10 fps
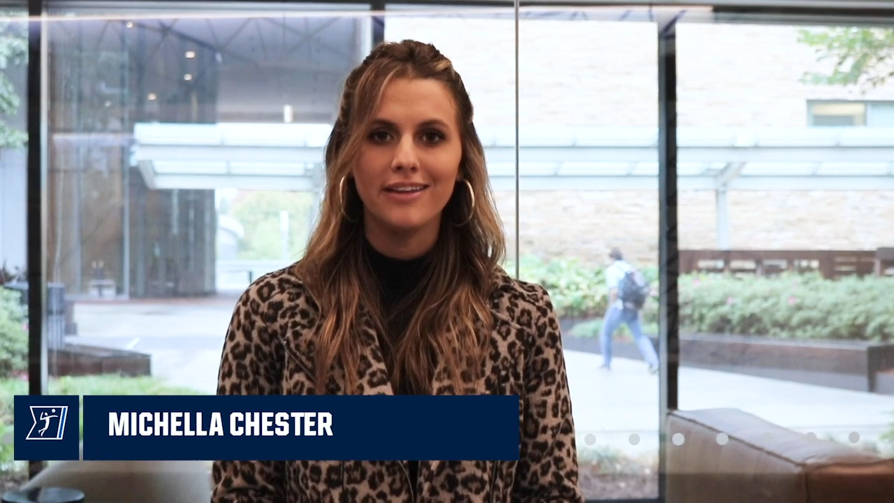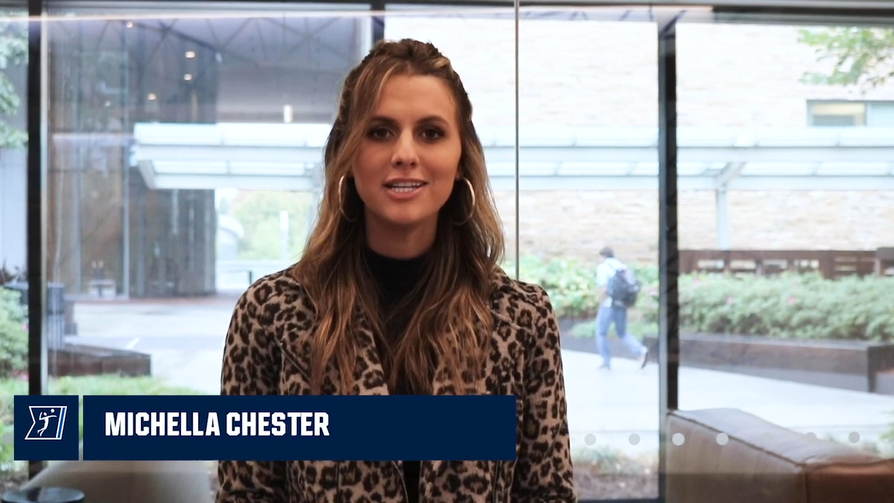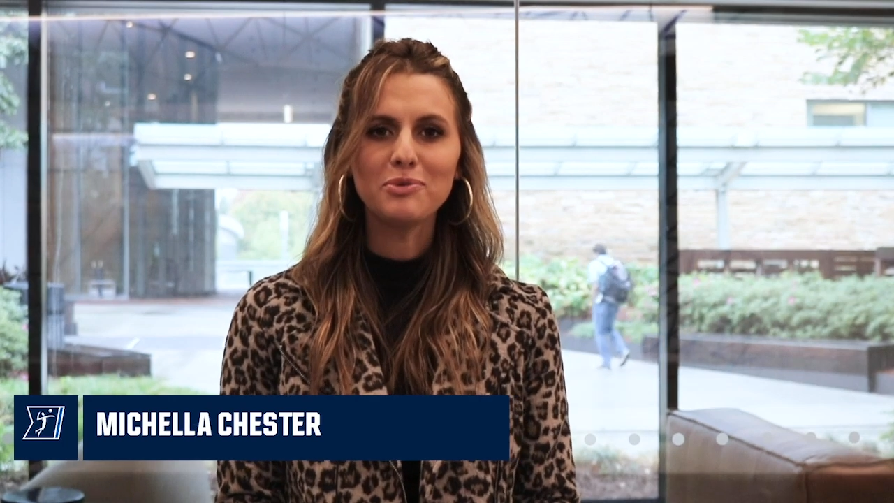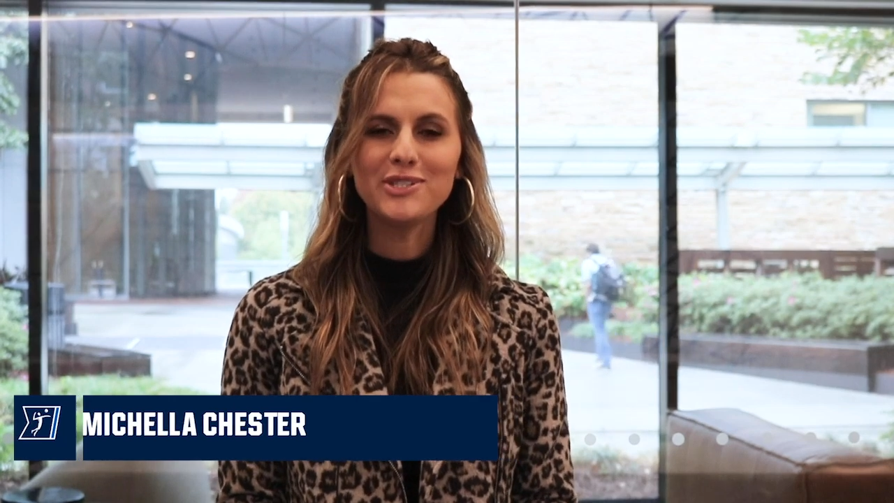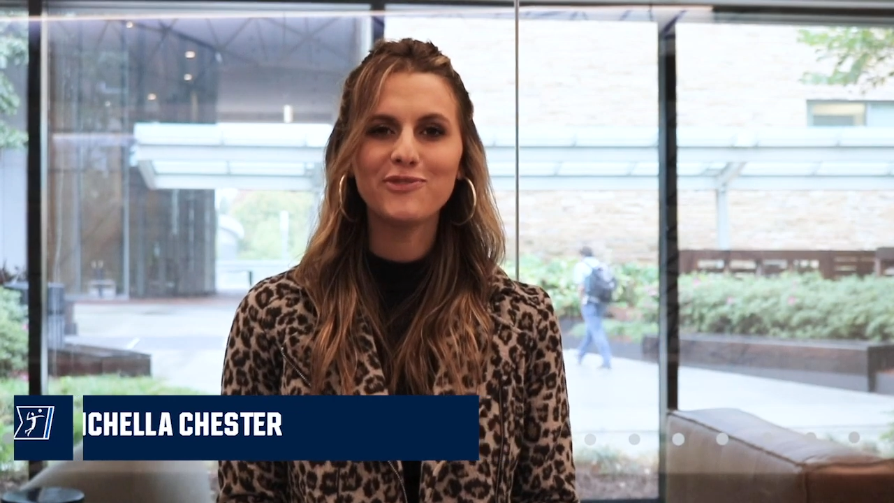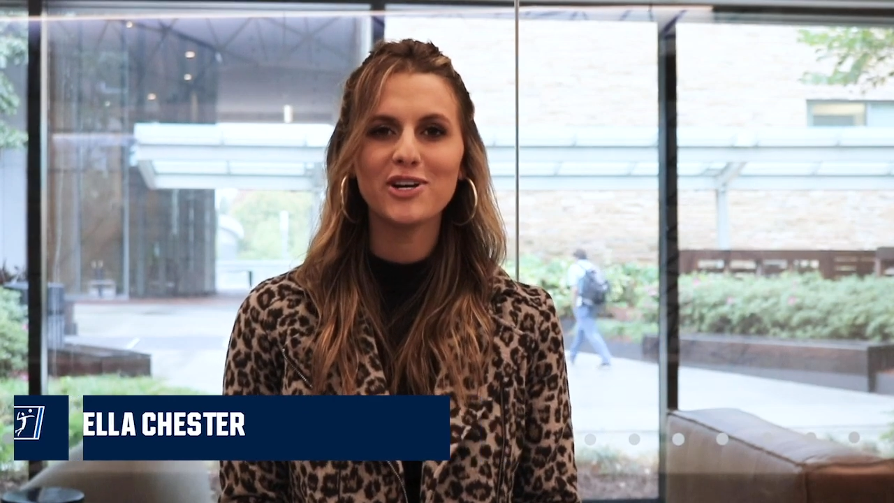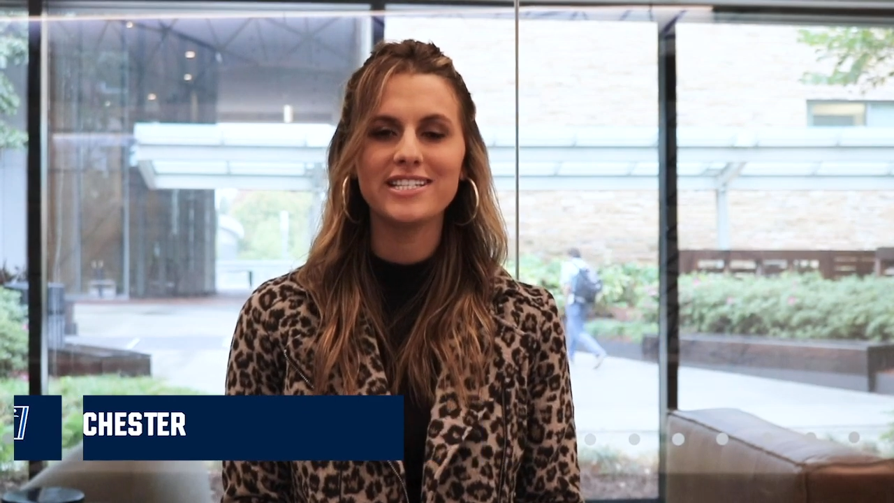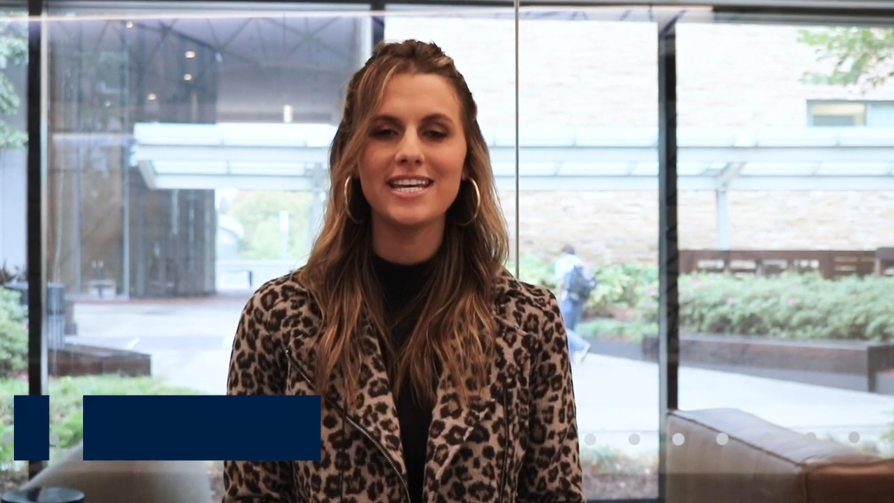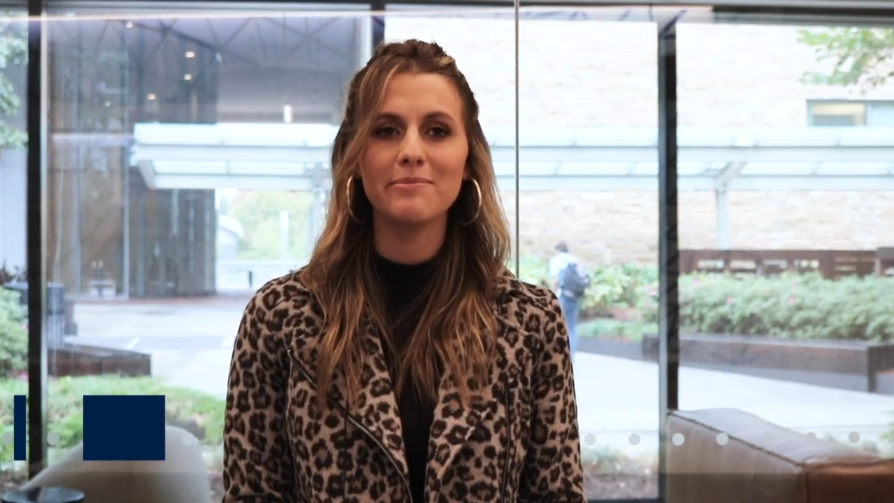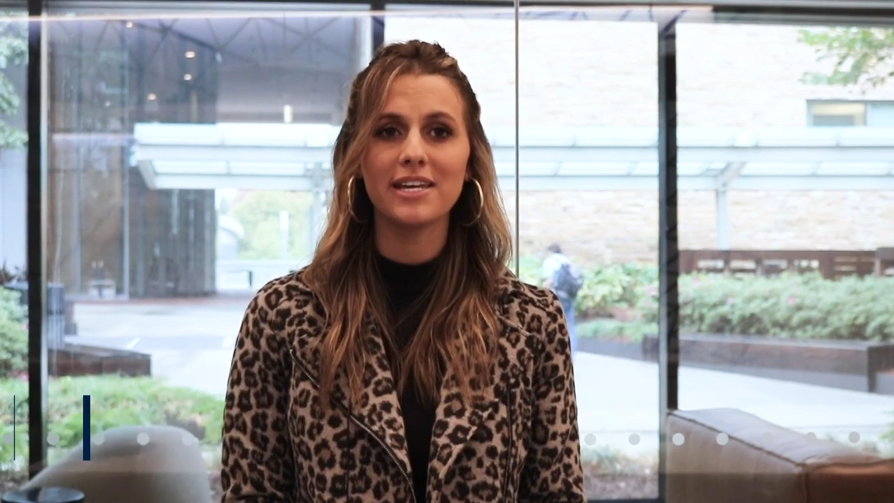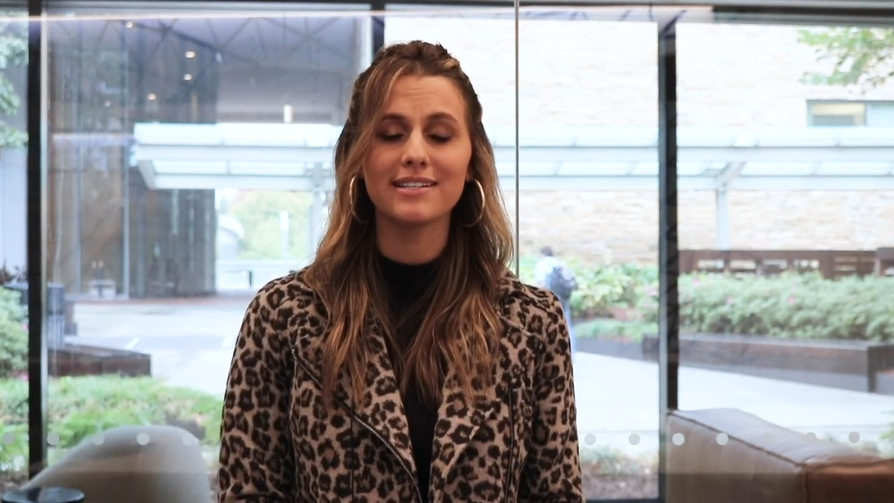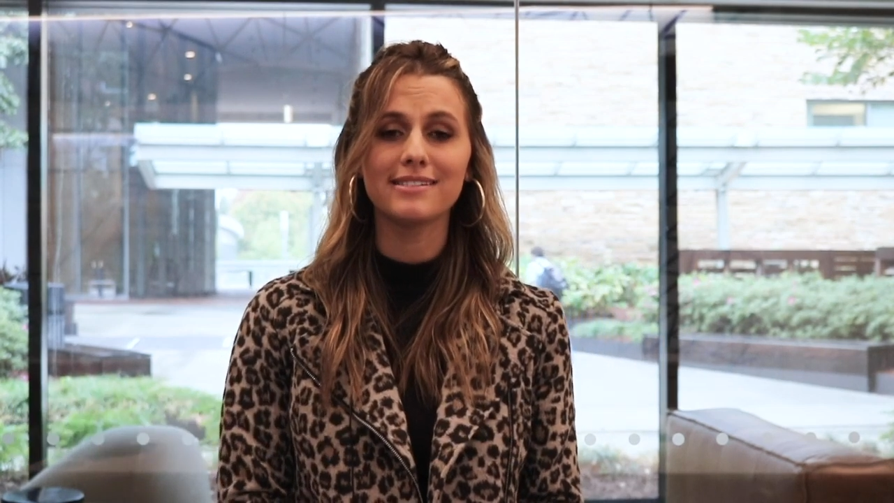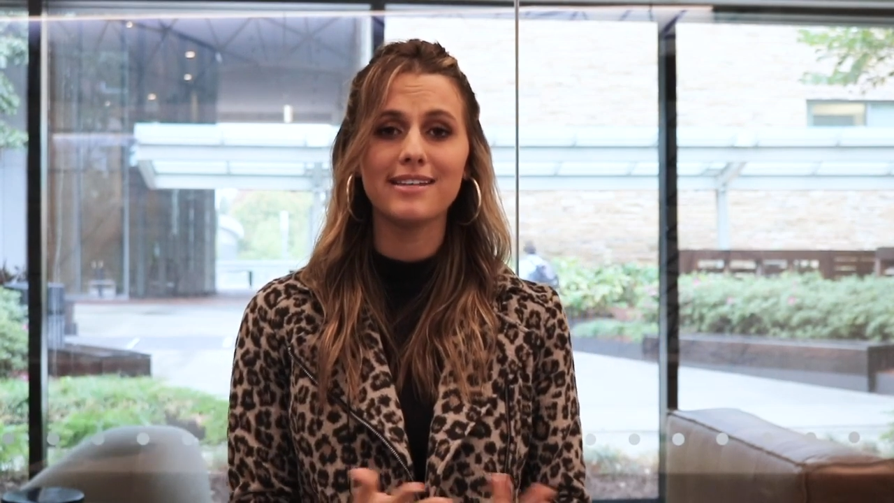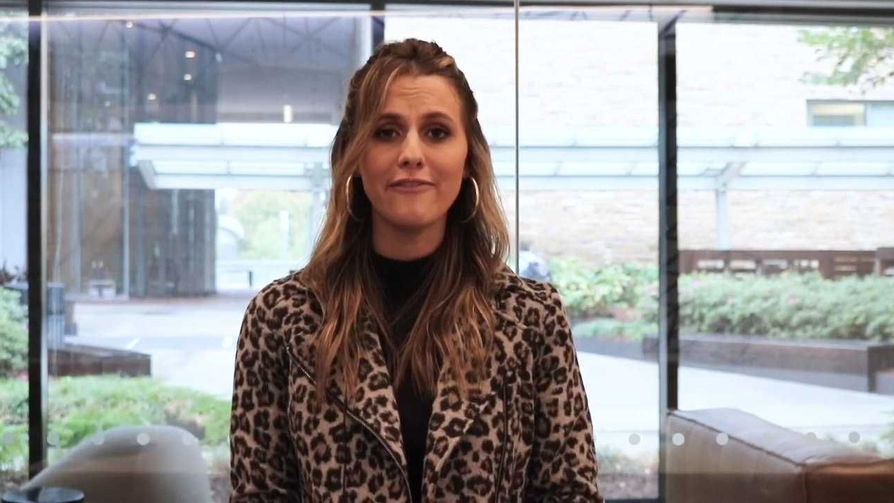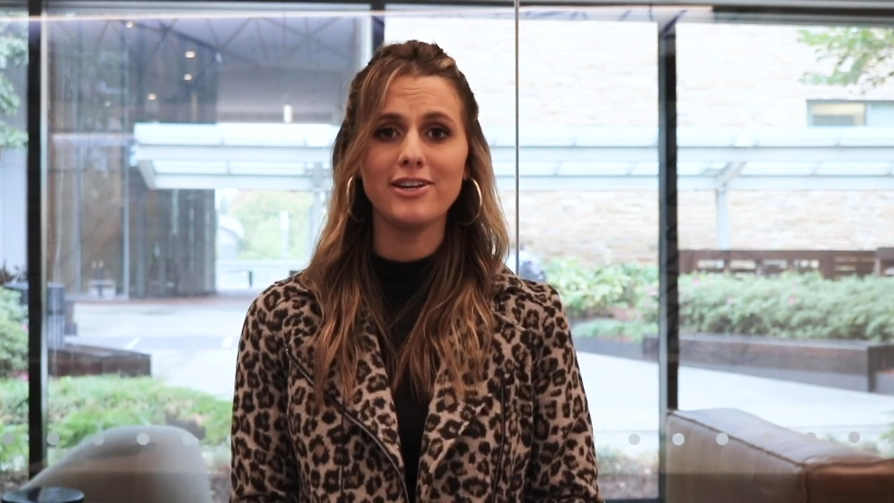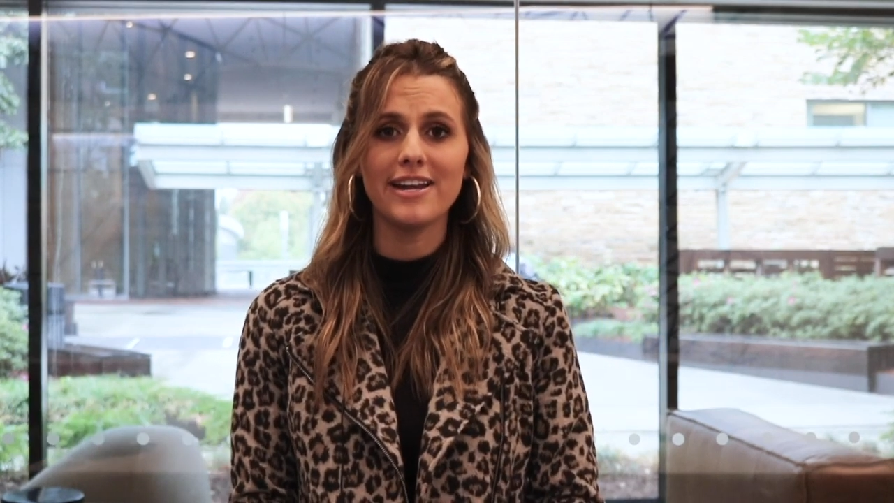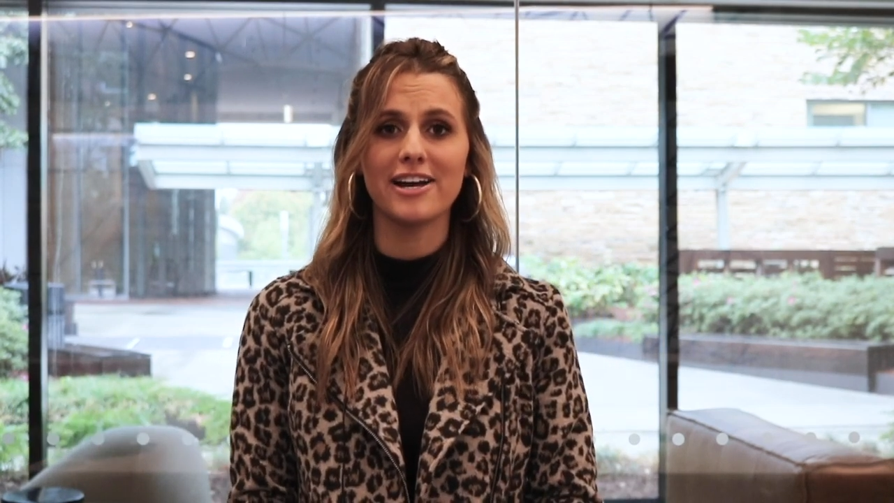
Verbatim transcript: This one's for a team that has 7